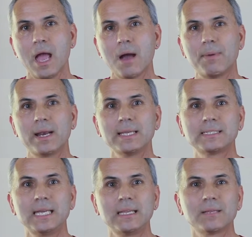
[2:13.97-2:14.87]
But I
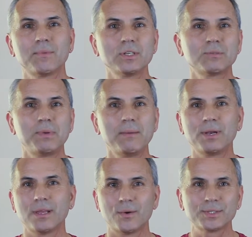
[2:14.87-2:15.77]
see that most people
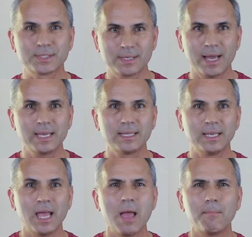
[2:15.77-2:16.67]
in our society